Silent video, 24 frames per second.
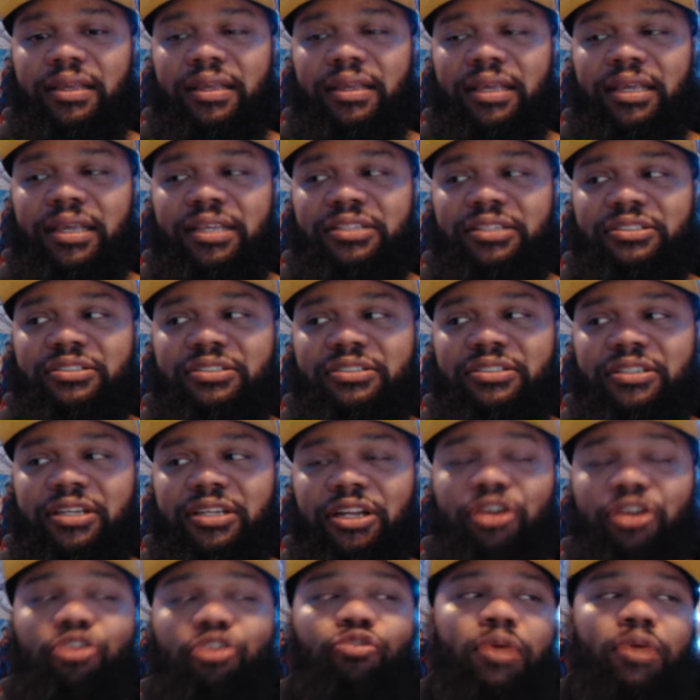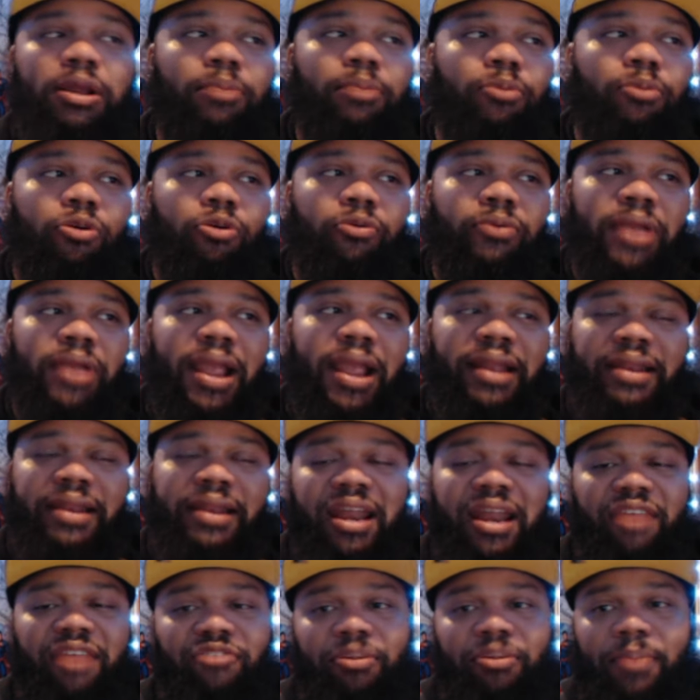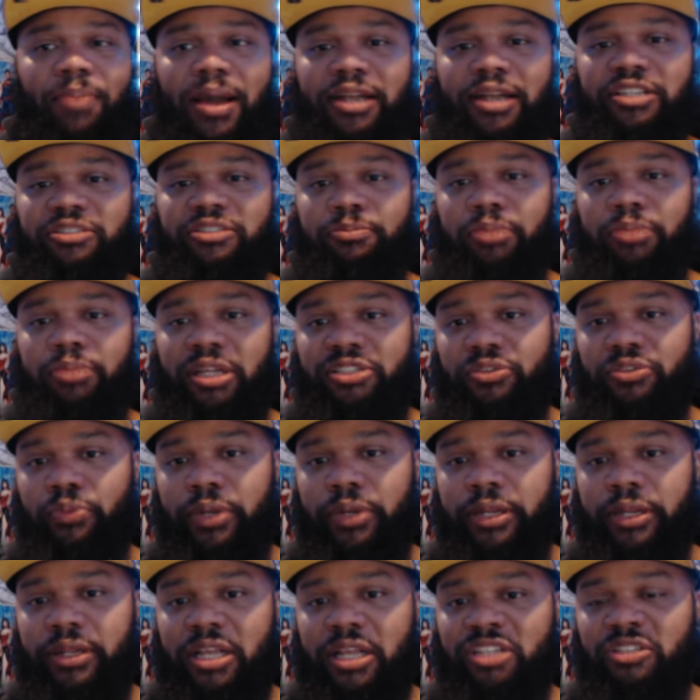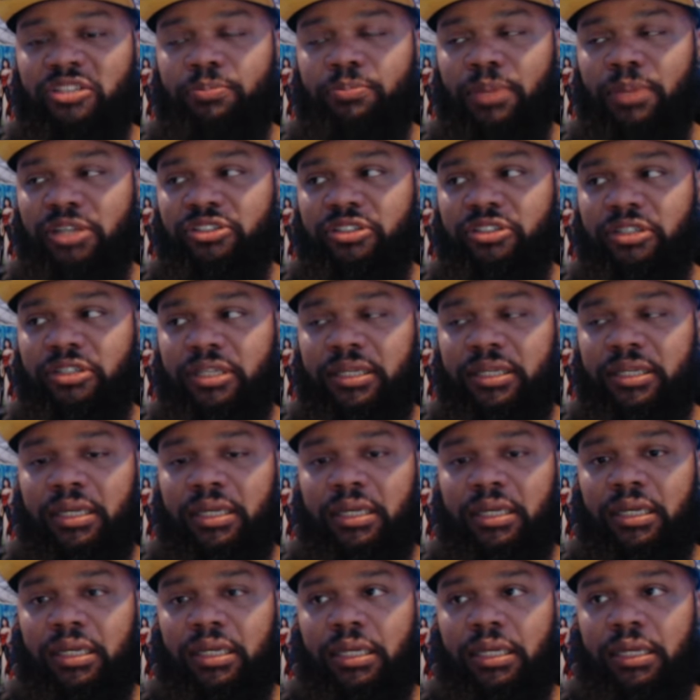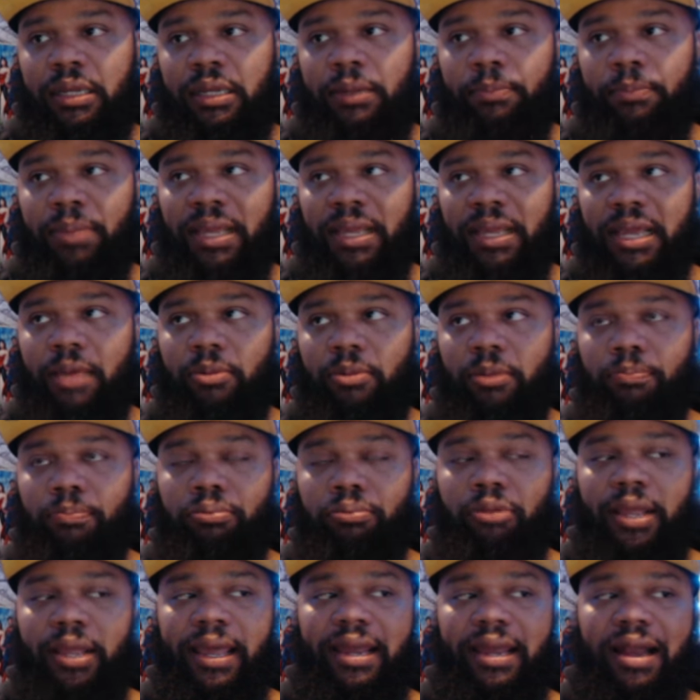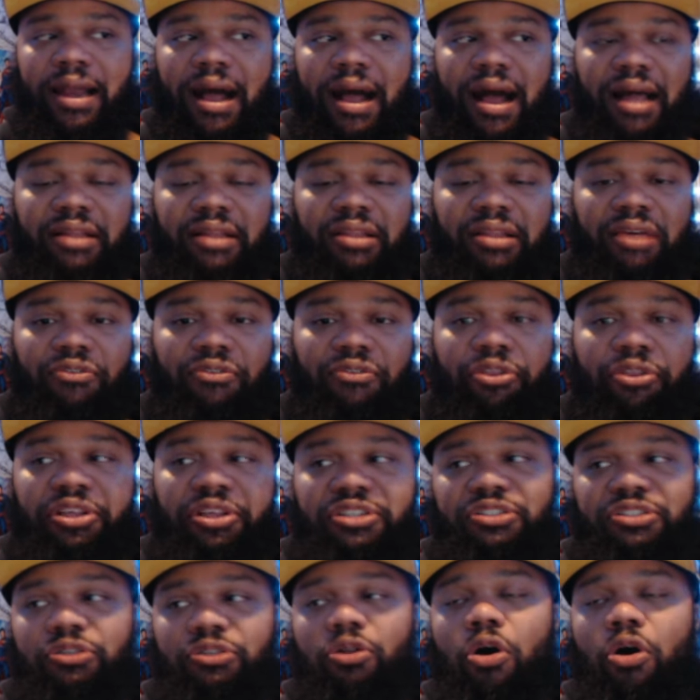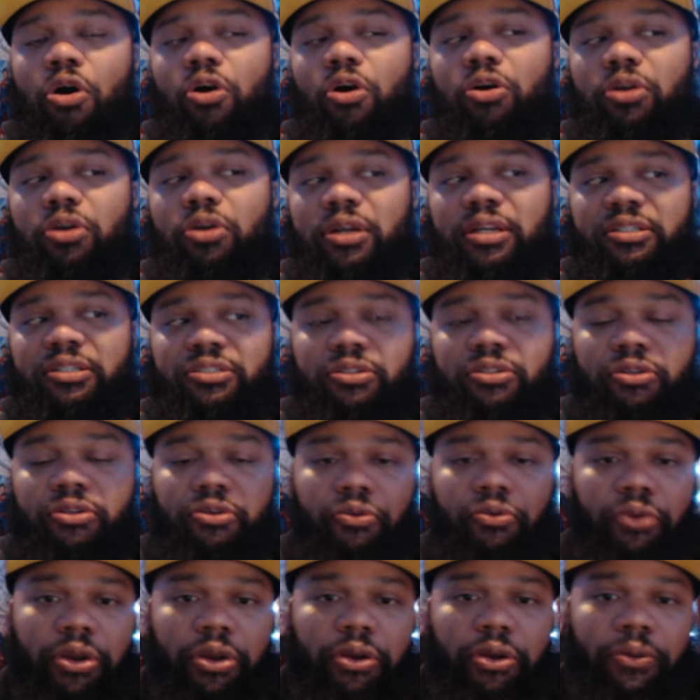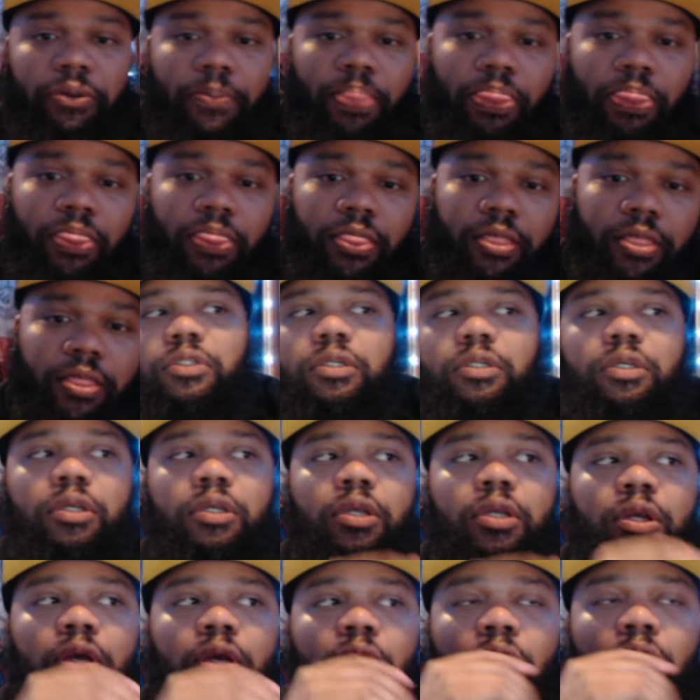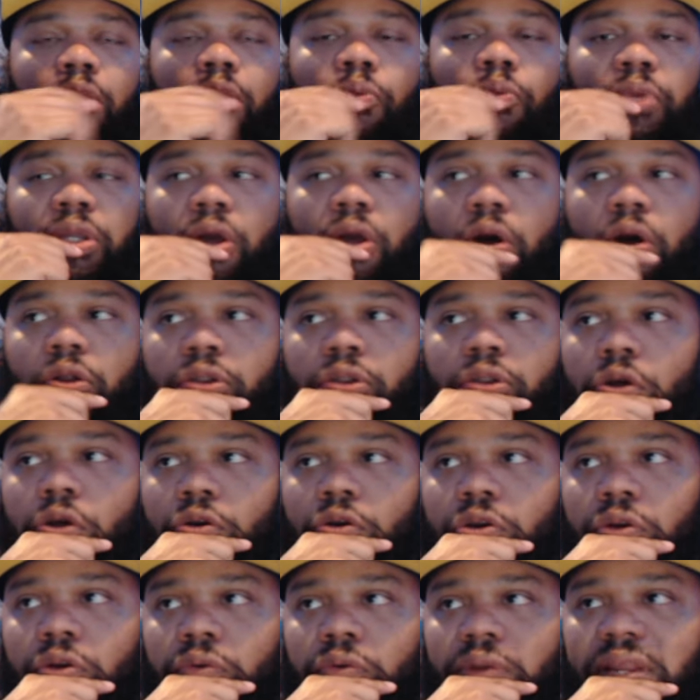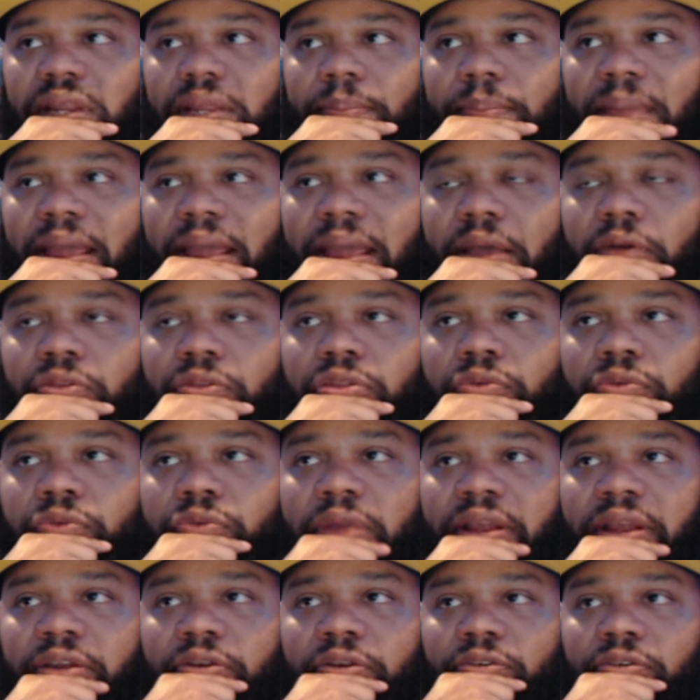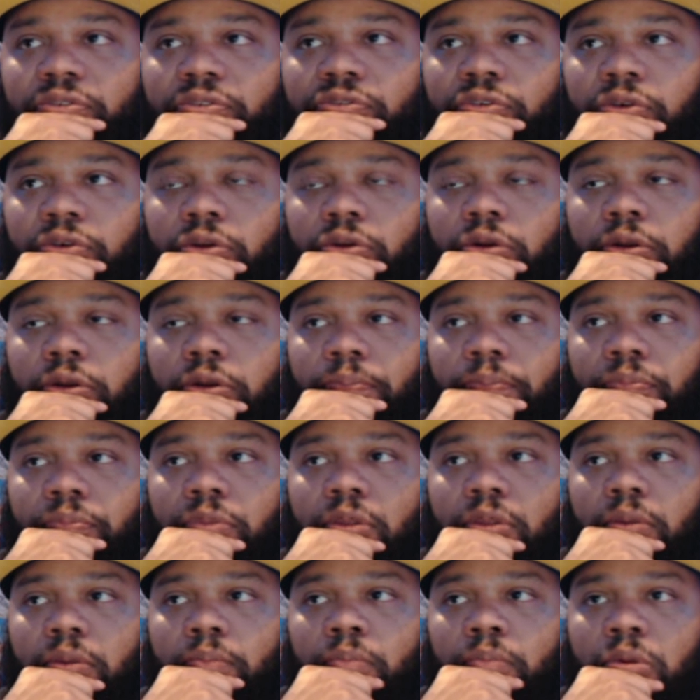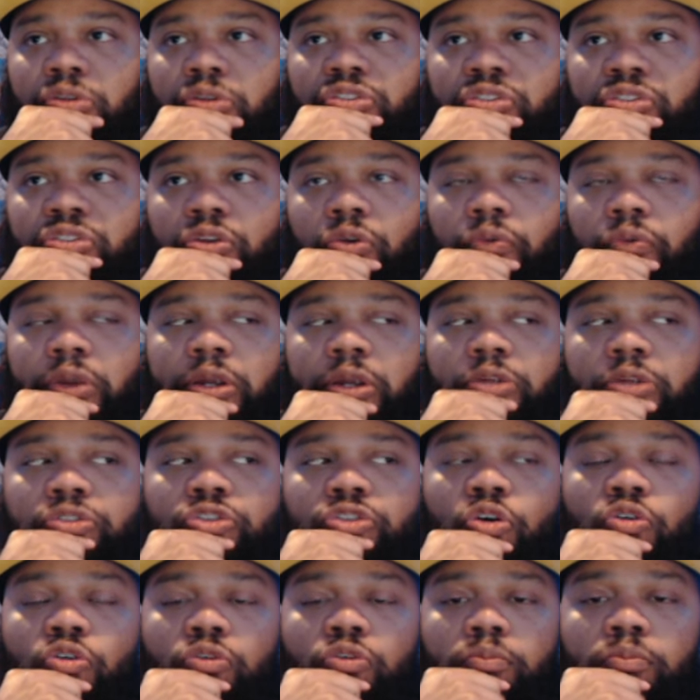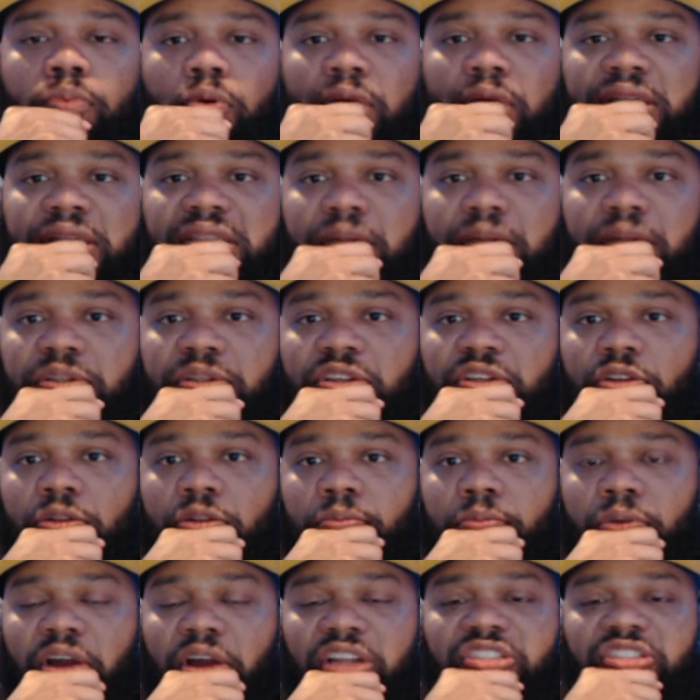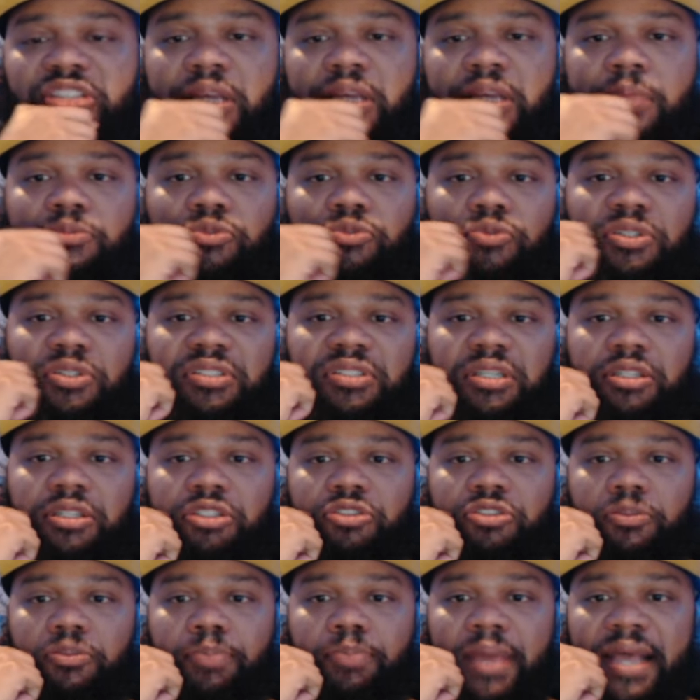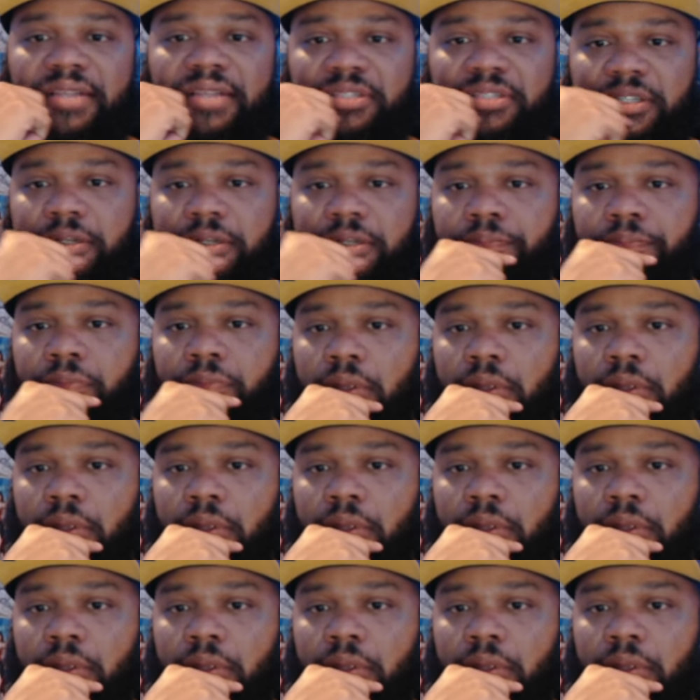is incredible, and not everybody's blessed with it, especially being able to play at a high level this long into a career. We all know Kareem held the record for most career total points up until LeBron James recently surpassed him.